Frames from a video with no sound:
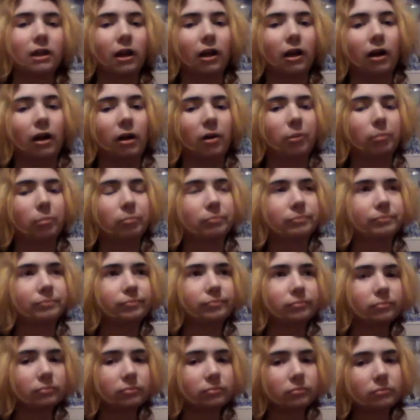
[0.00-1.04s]

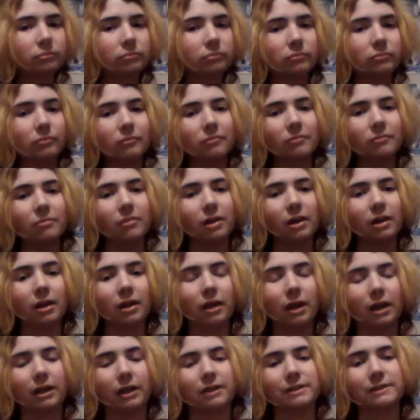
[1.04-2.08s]

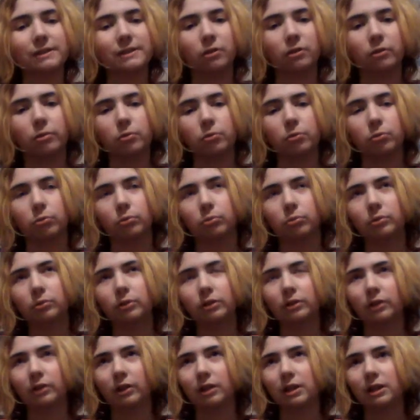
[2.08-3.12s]
And so,
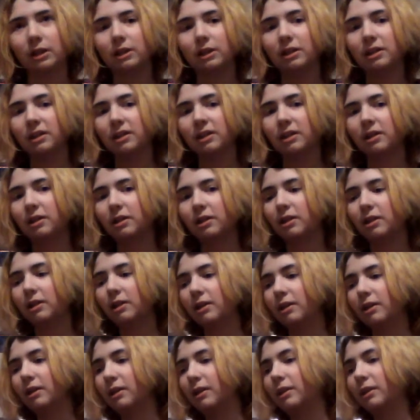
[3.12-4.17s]
like,
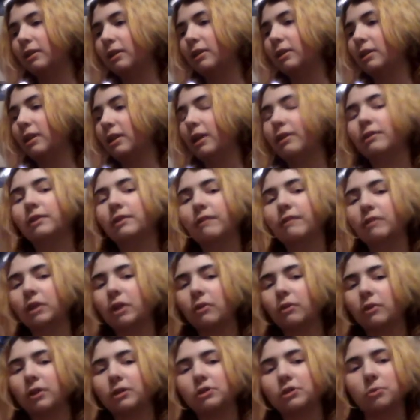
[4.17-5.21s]
and even
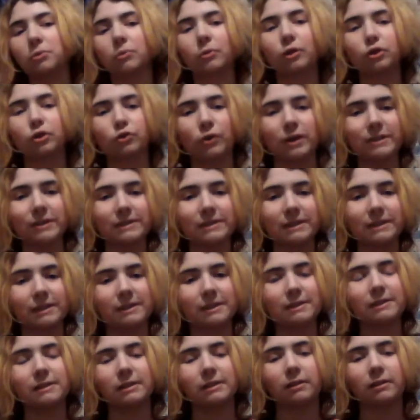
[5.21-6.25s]
though they do address
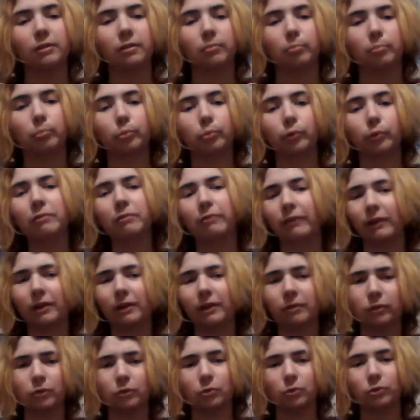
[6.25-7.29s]
this
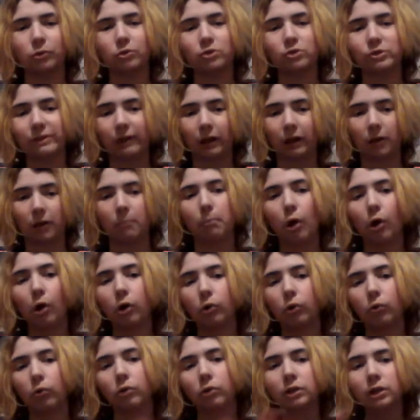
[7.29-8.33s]
briefly through just like a
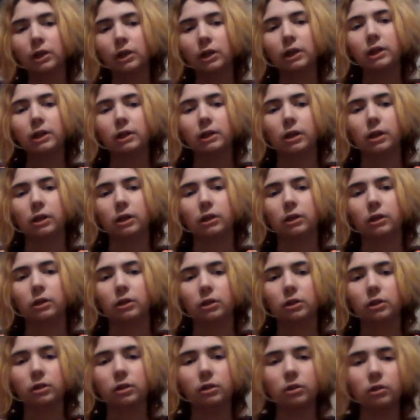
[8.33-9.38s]
model
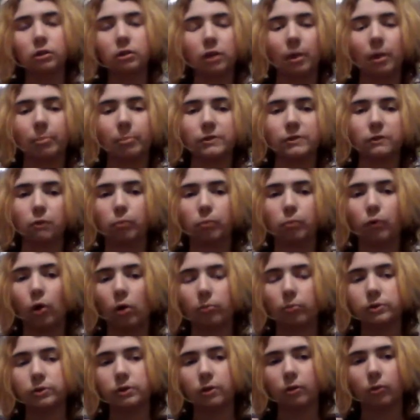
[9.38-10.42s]
in episode
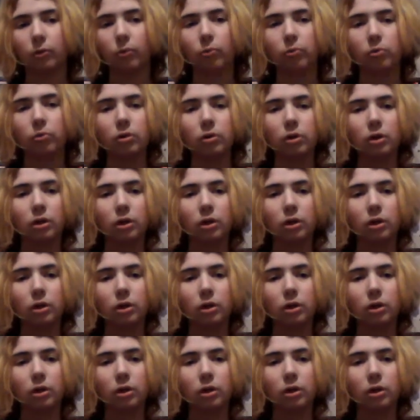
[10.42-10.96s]
Prompto,